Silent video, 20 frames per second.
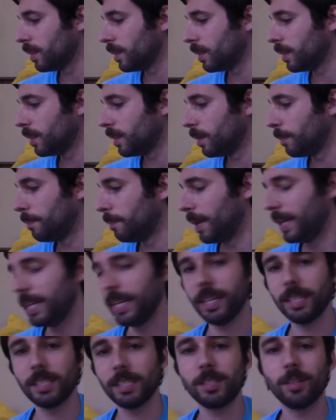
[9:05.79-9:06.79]
the
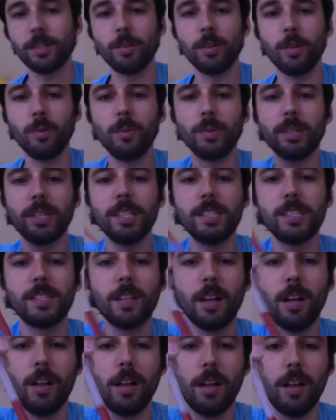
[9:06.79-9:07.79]
baking soda will
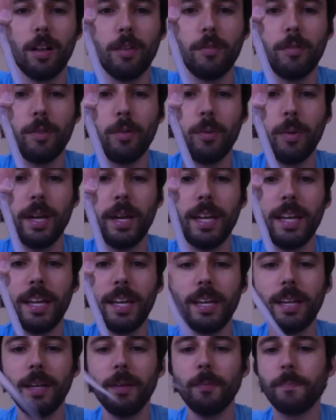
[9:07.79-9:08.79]
dissolve
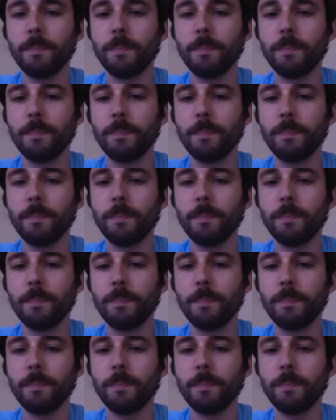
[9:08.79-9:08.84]
away